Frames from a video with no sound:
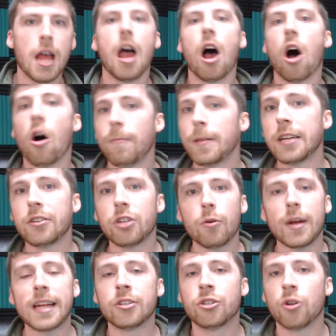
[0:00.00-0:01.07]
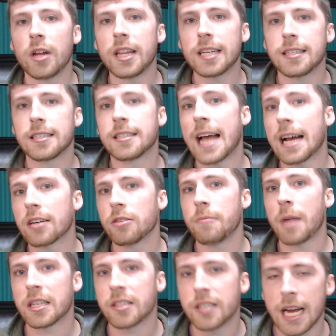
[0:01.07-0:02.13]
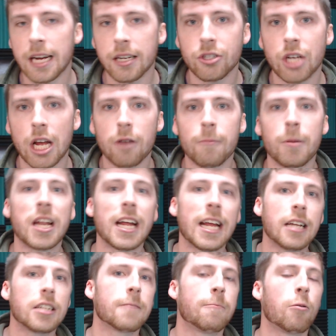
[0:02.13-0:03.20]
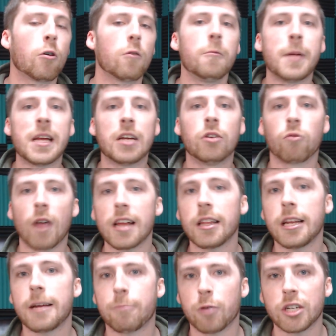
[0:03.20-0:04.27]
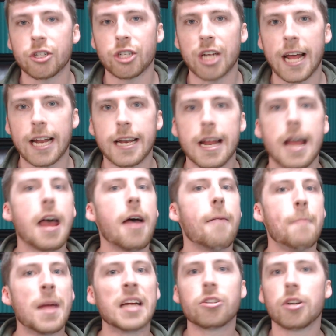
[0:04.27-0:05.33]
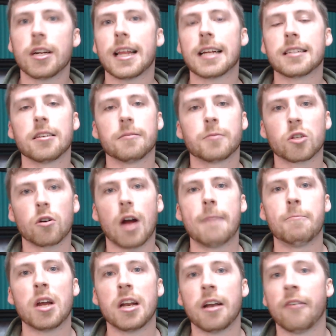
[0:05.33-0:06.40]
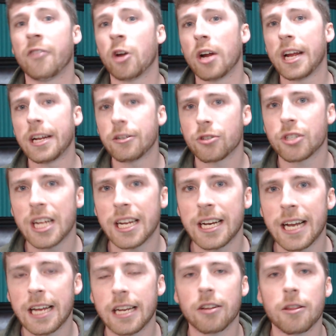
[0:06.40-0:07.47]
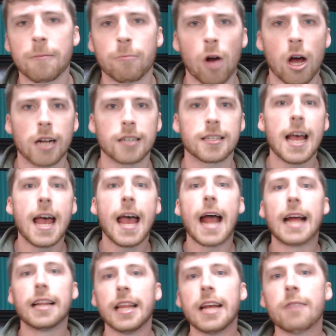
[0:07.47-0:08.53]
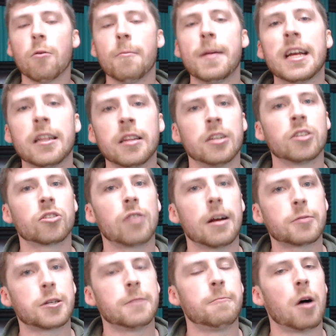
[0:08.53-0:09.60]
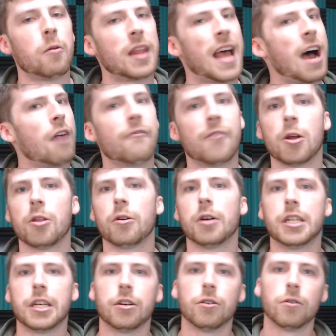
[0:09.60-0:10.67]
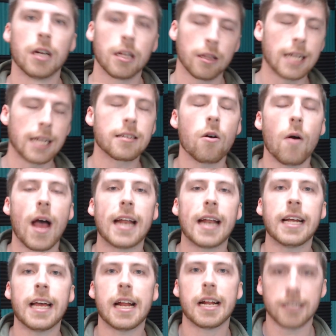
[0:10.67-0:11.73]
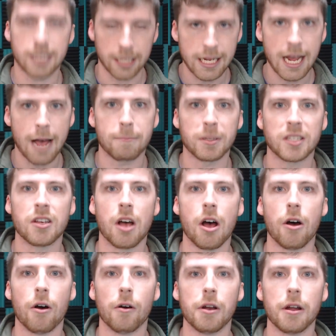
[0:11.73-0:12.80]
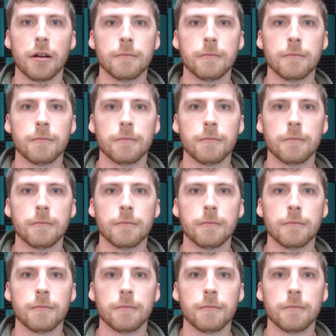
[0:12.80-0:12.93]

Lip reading: Hopefully you do enjoy this. This is actually my second channel, but any support would be greatly appreciated. Make sure to hit that subscribe button. If you're interested in any other products, a link will be in the description, but without further ado, let's go ahead and get into the episode.